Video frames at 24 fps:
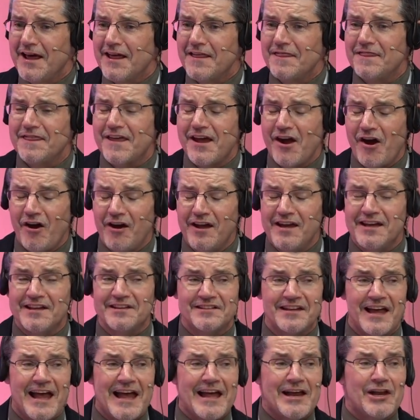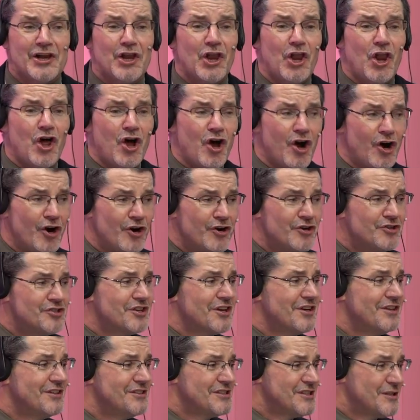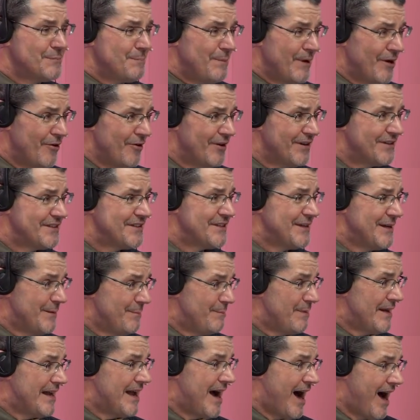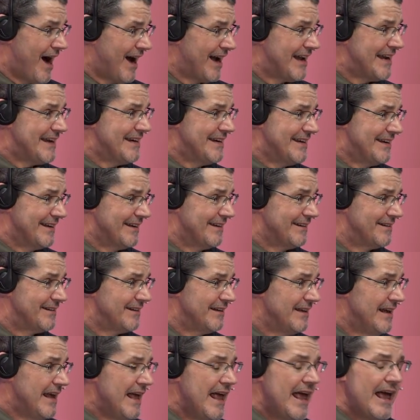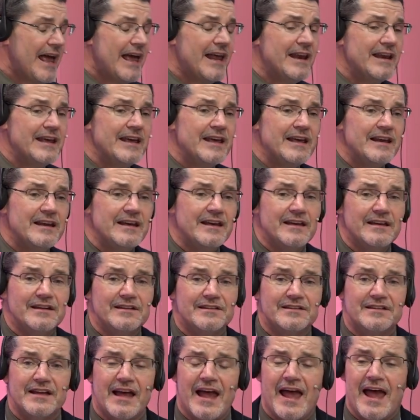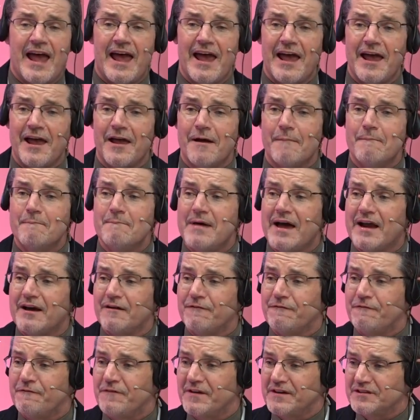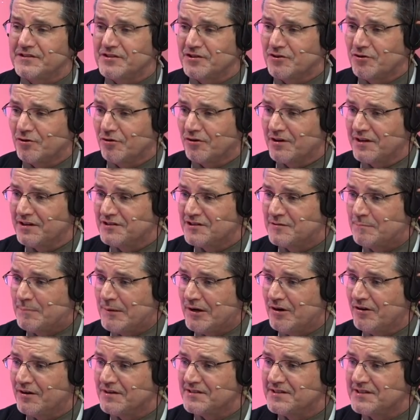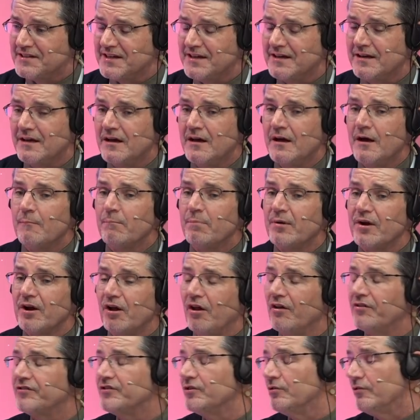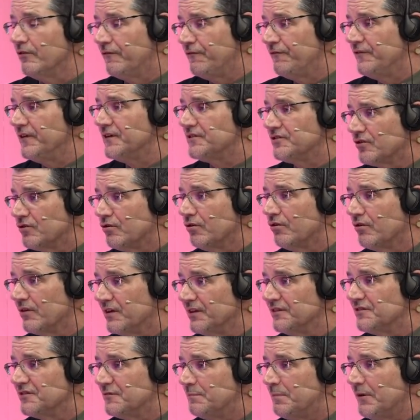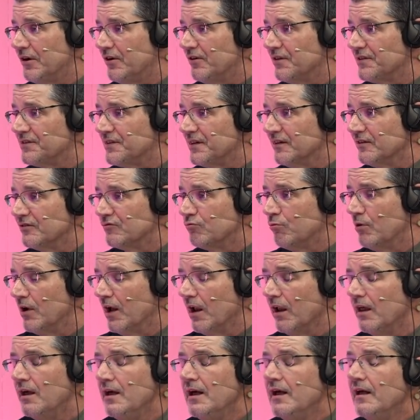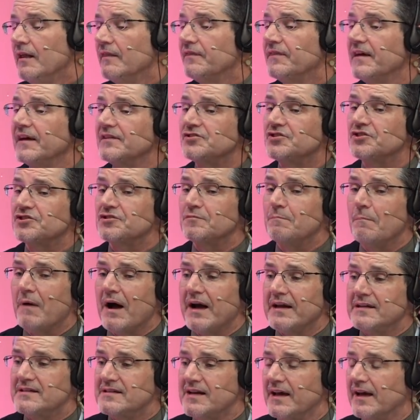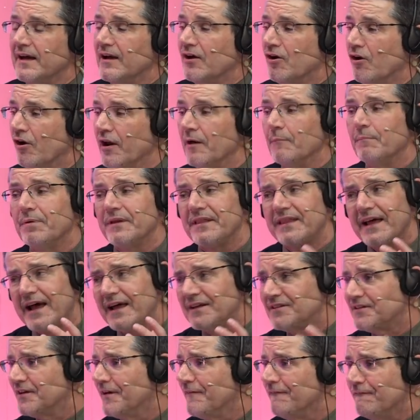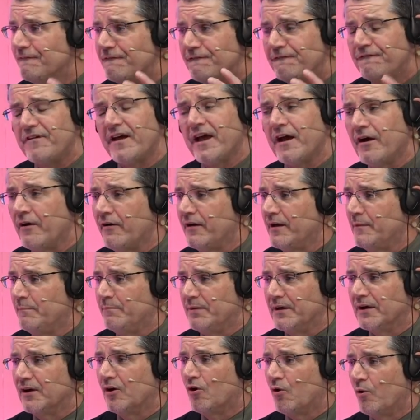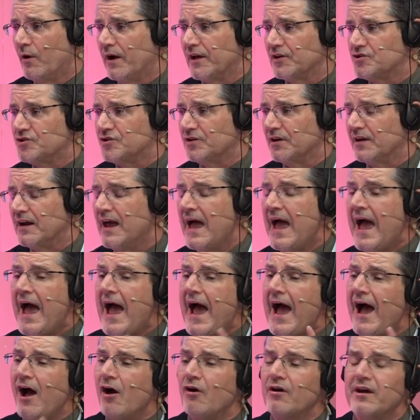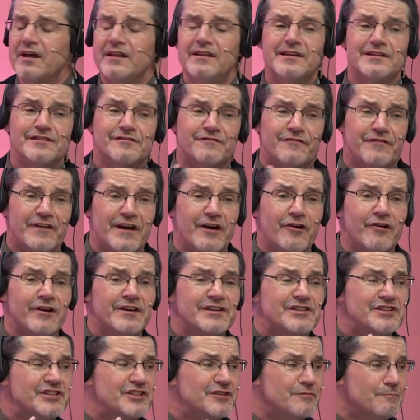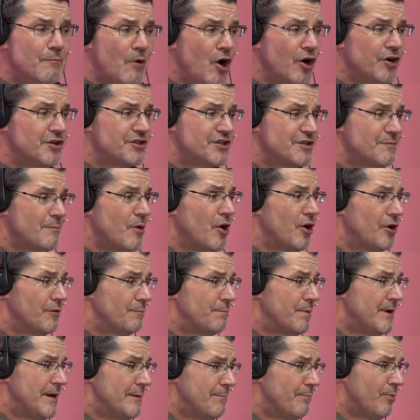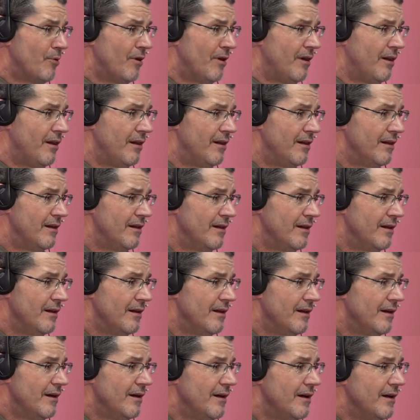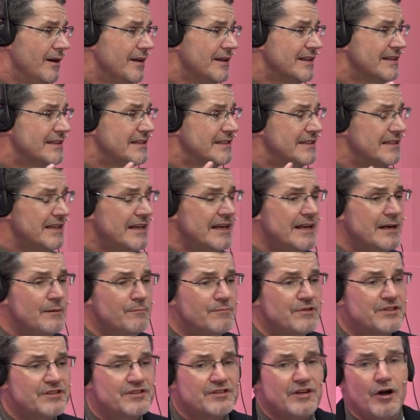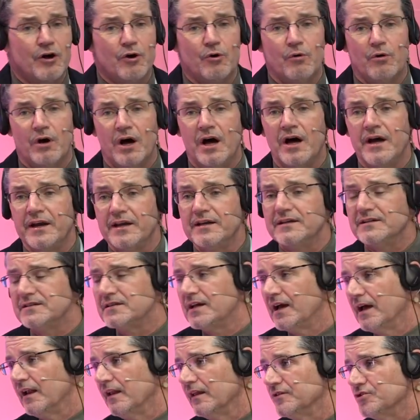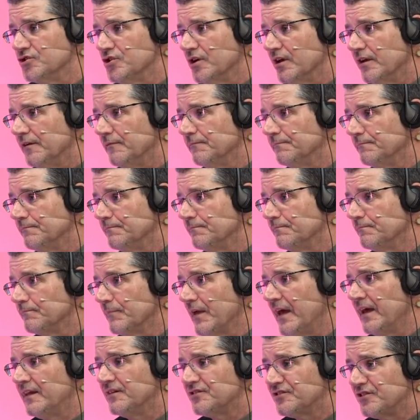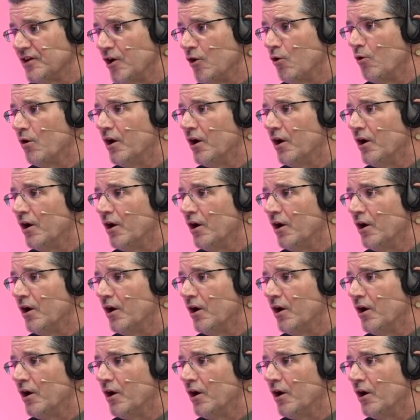There is a large conspiracy behind it, and it is a metaphysical conspiracy, but also a physical conspiracy as well. That's just my take on it, but that's a very big question. How can these very smart, smart people seem so unintelligent and so